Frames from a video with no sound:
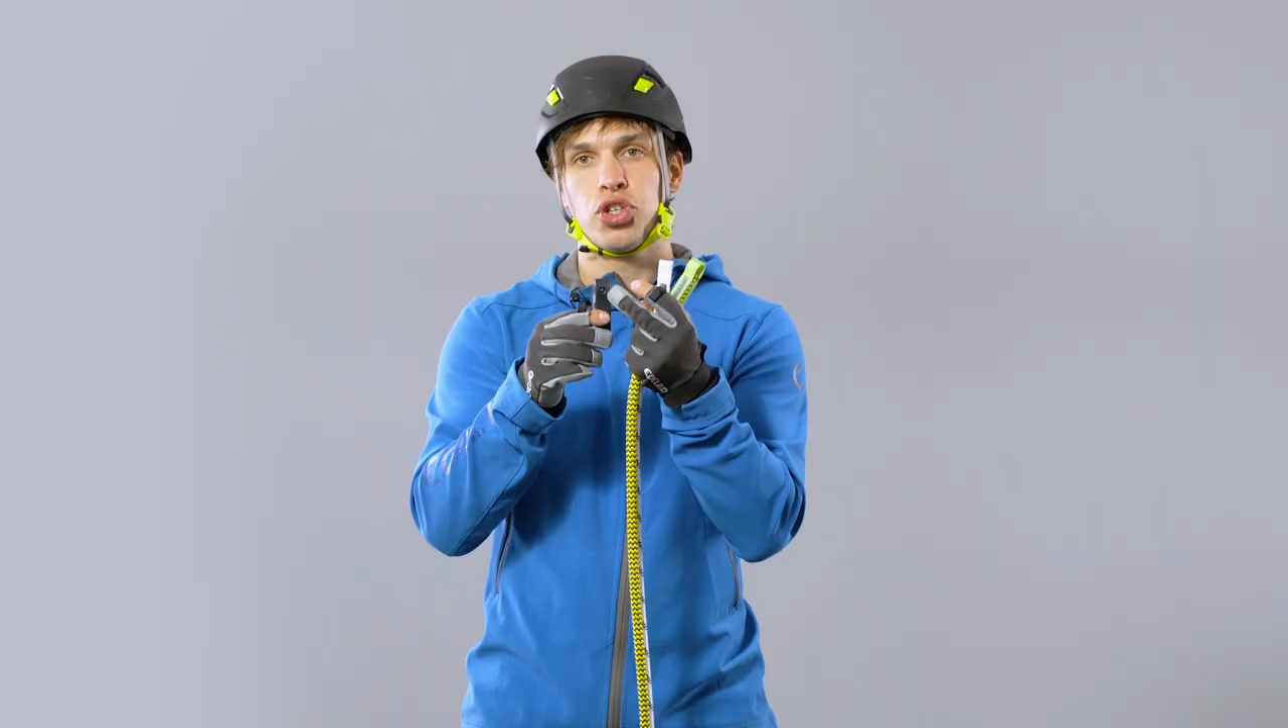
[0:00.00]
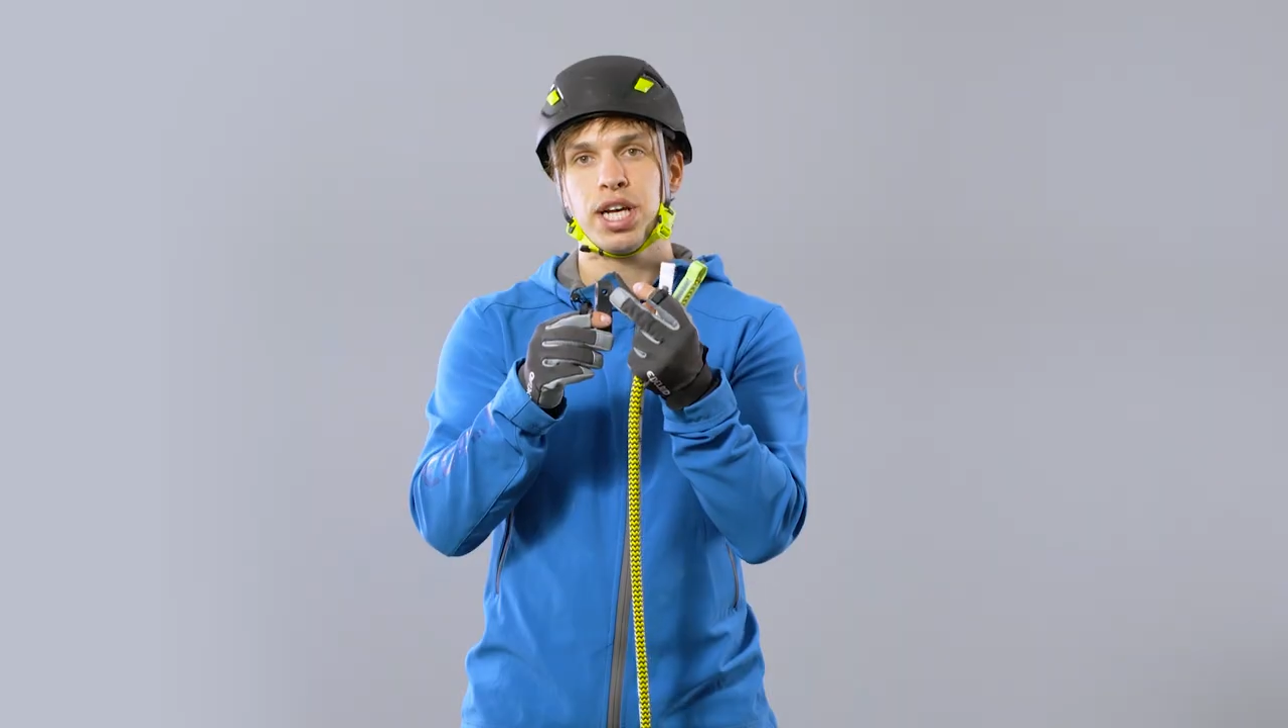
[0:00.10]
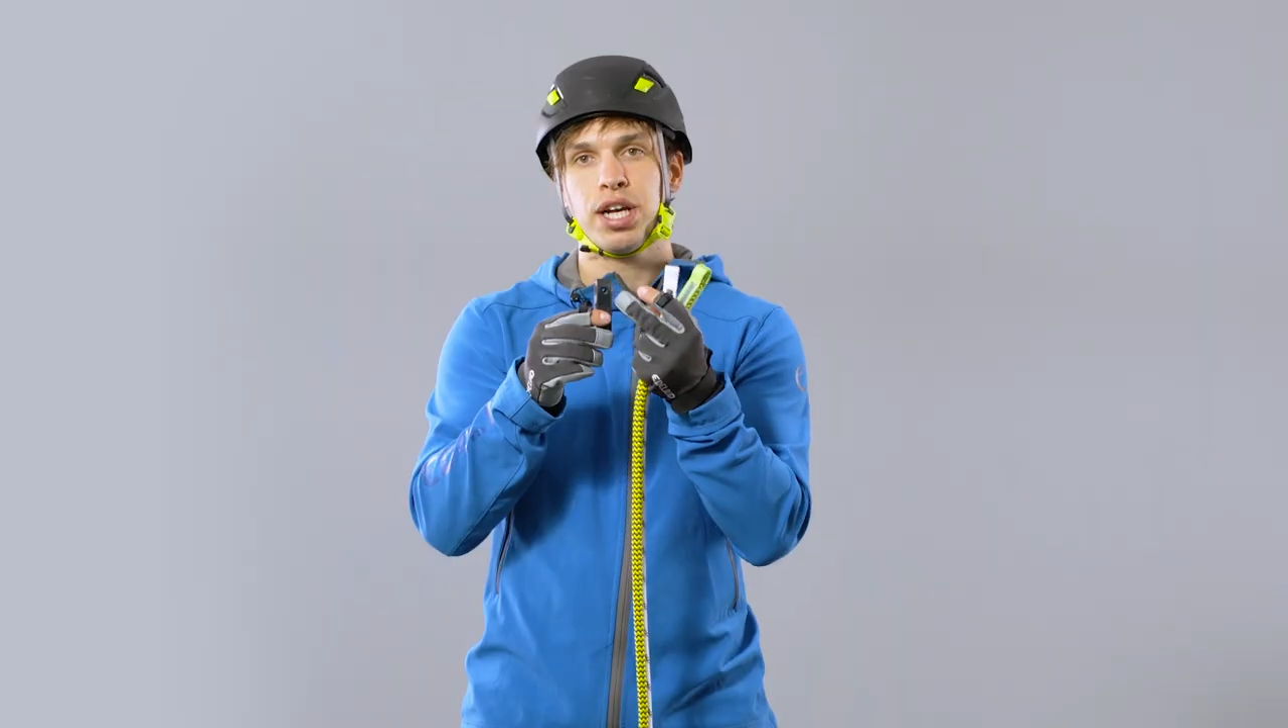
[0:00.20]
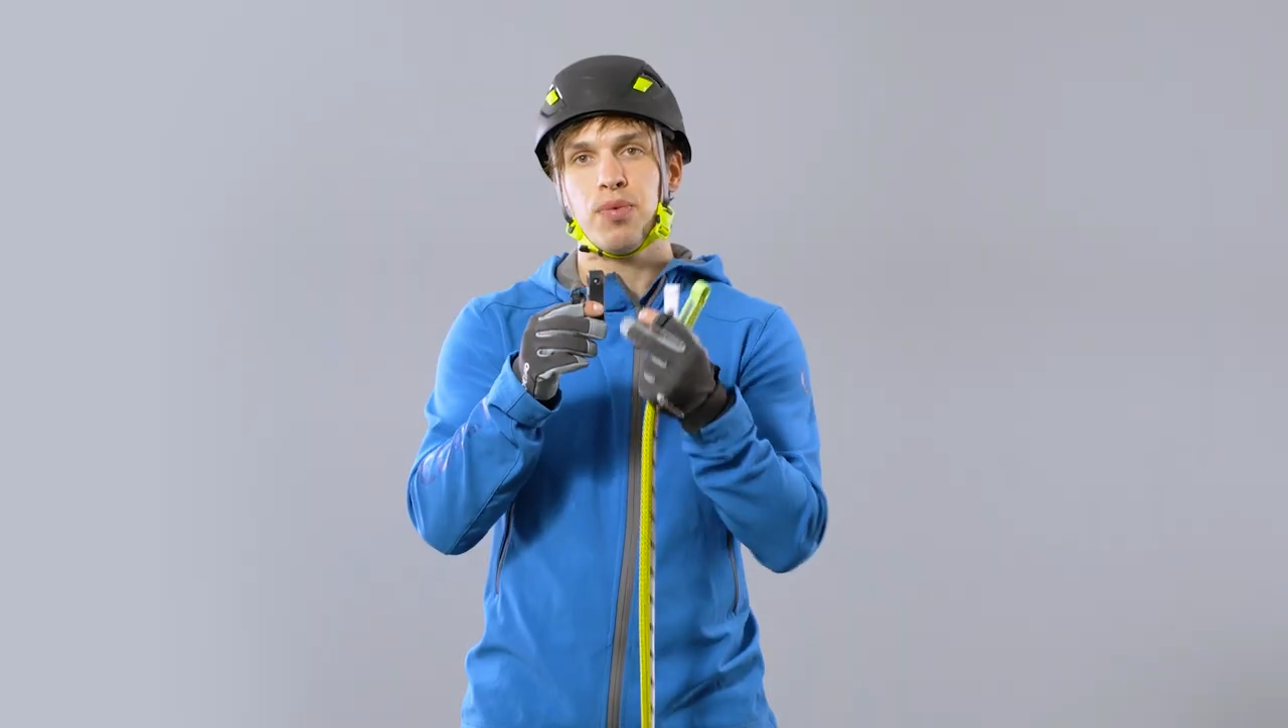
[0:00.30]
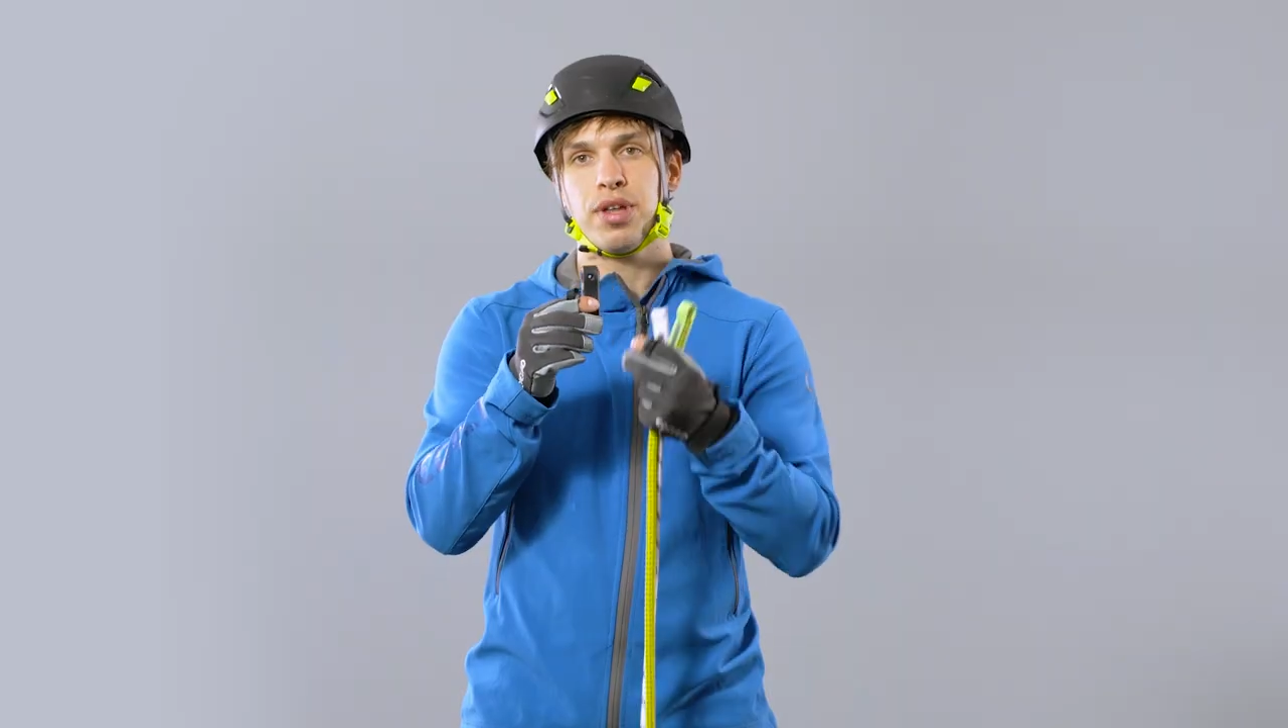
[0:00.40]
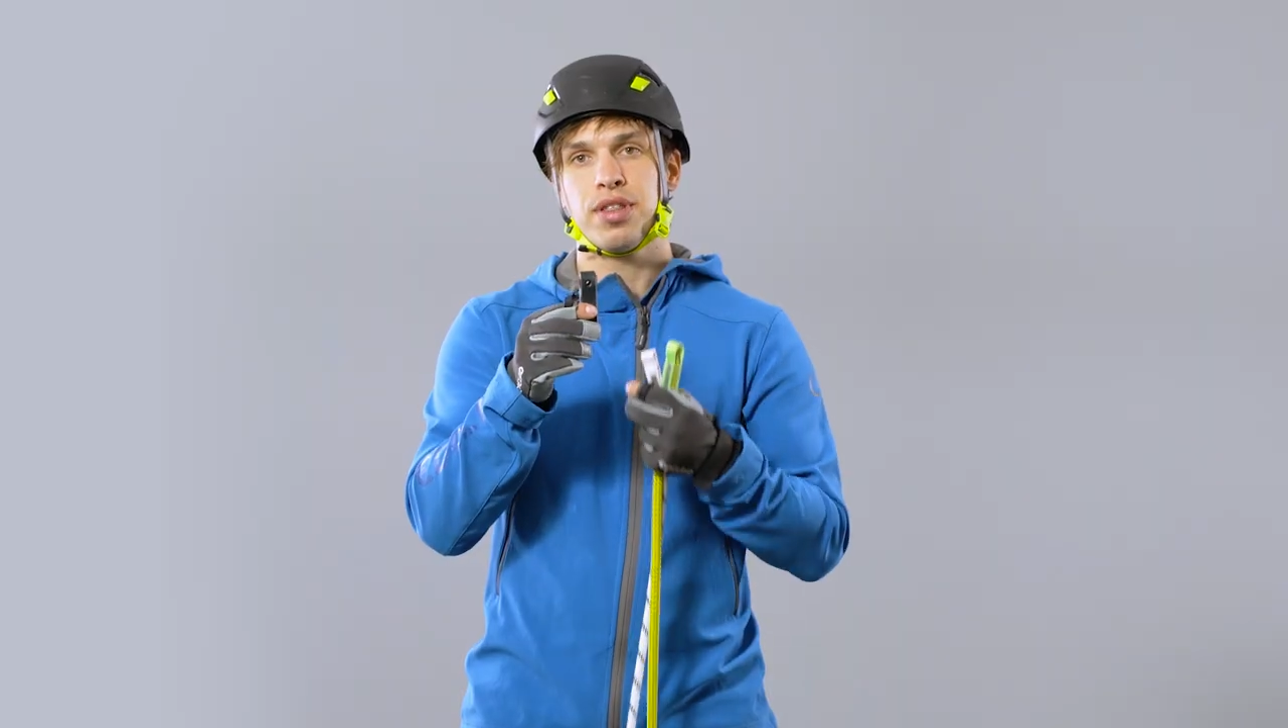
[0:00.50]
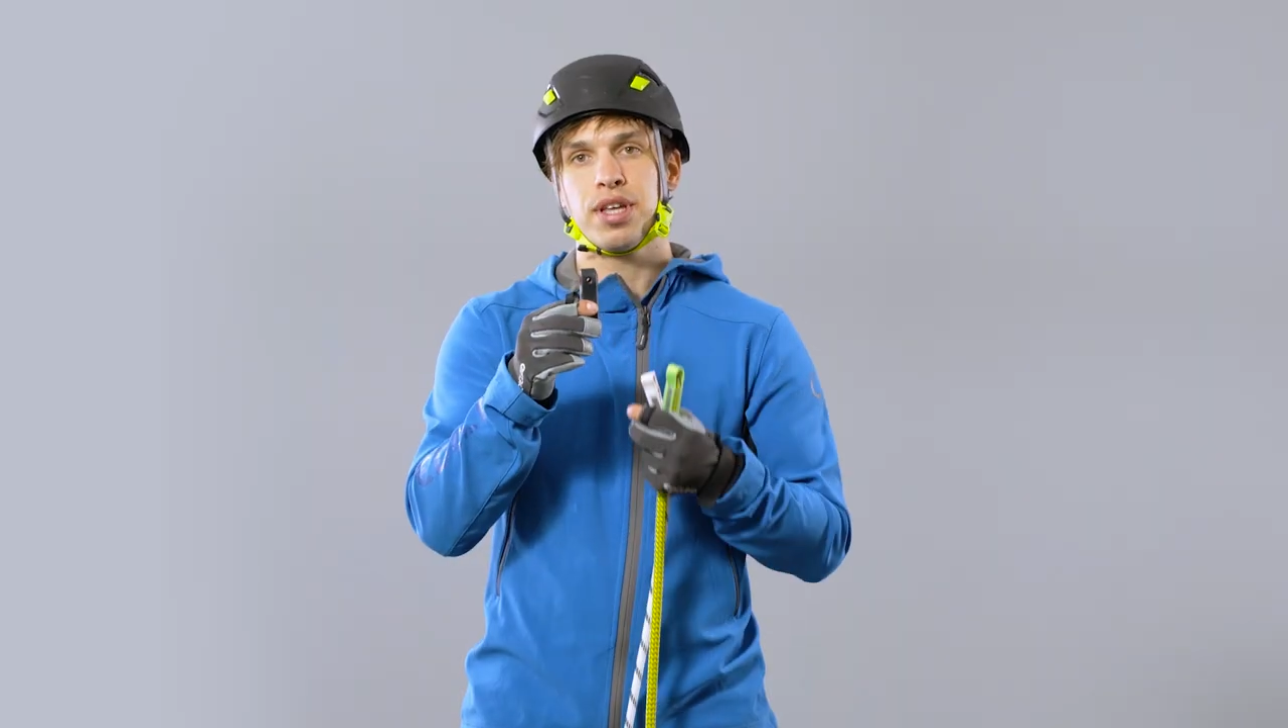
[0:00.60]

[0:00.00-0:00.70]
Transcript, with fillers: check whether